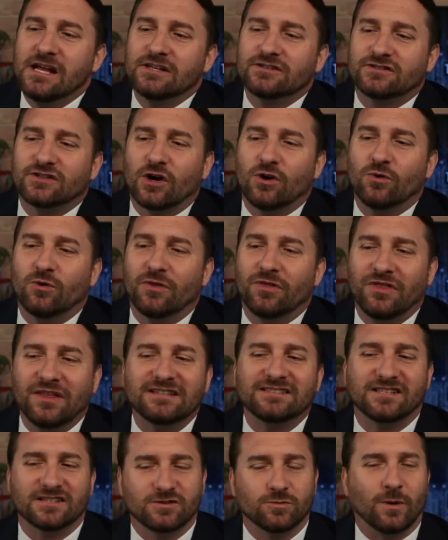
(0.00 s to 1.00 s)
So
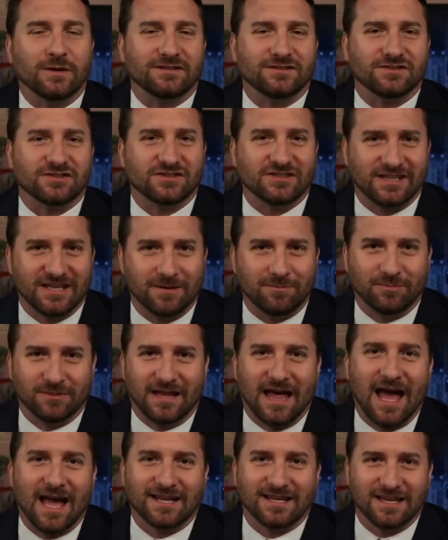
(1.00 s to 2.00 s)
this is what skip
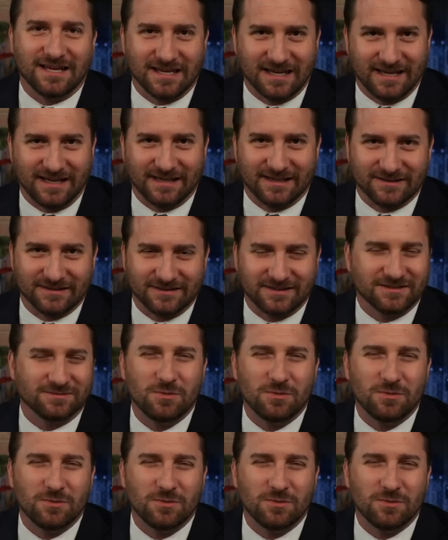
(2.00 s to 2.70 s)
lagging is.